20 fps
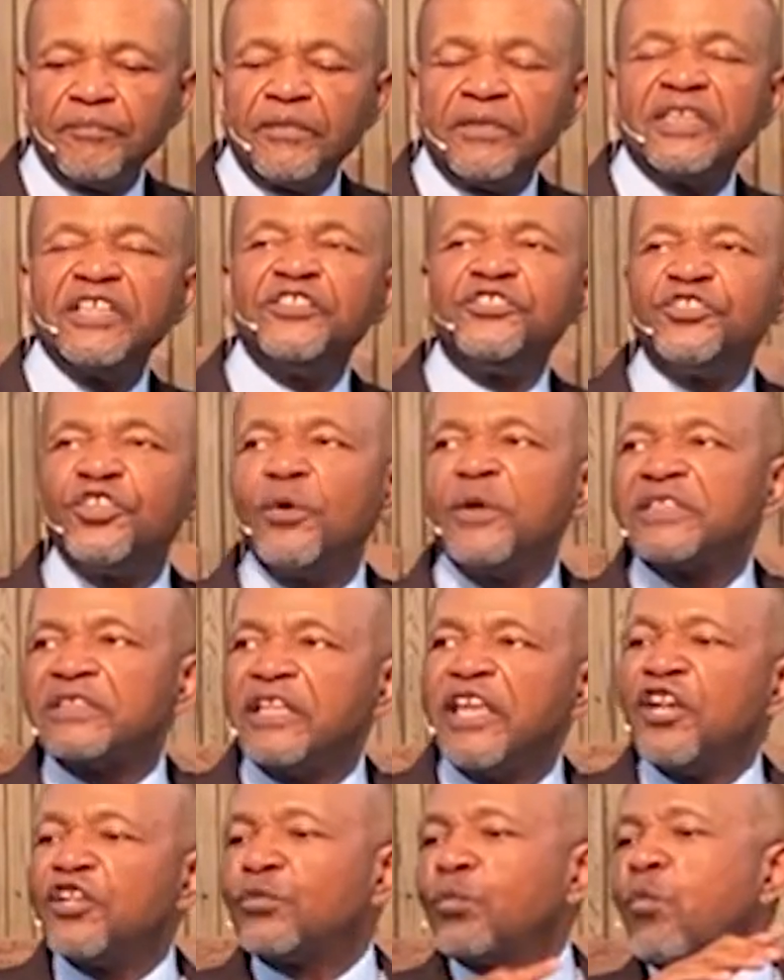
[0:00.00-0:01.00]
The Jewish
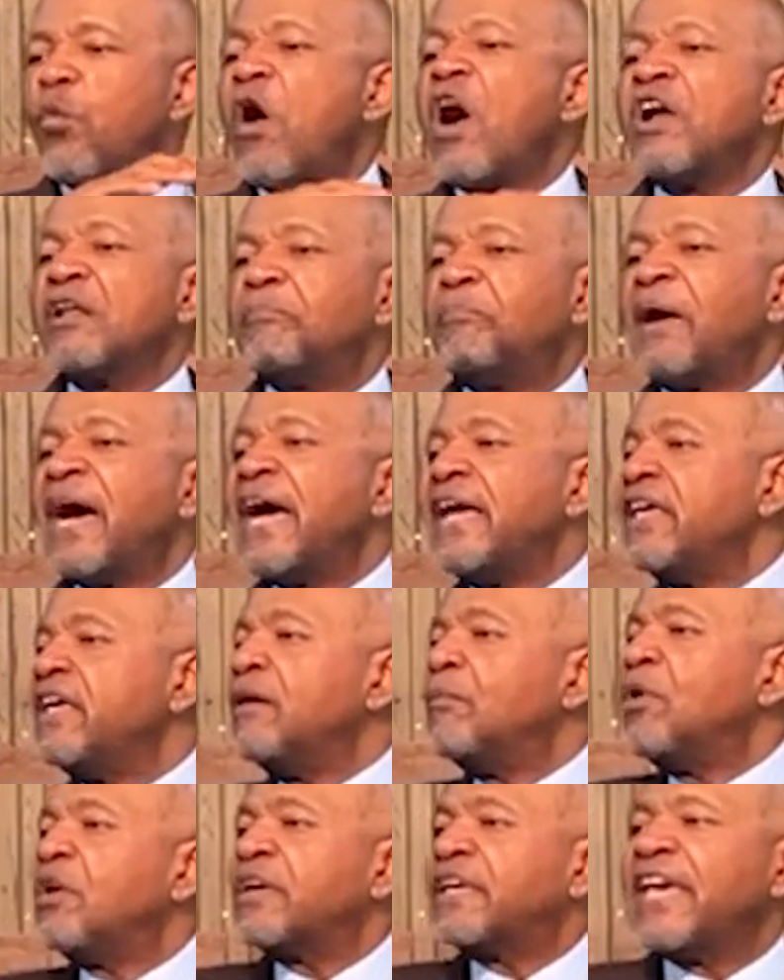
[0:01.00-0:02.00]
leaders walked by
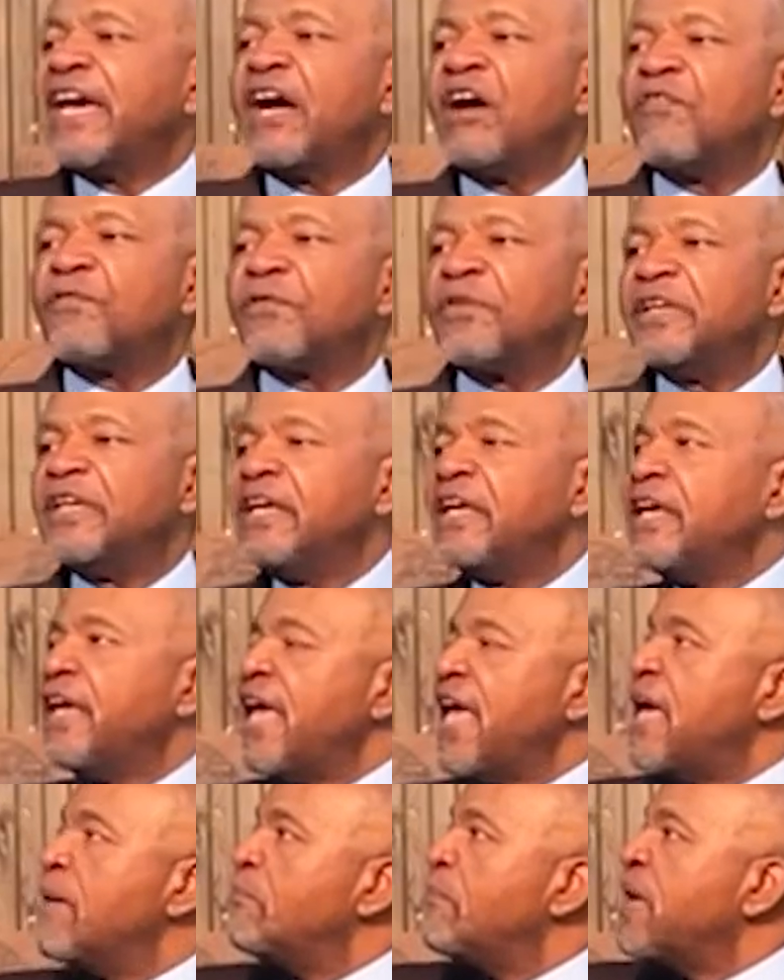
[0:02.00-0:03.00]
him on Calvary and